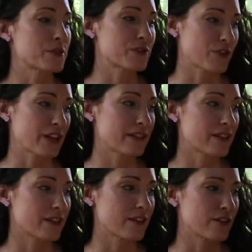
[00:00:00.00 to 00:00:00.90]
was starting
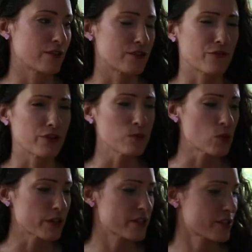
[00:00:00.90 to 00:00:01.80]
to feel
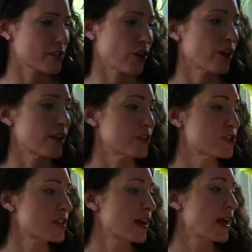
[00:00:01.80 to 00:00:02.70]
more discouraged.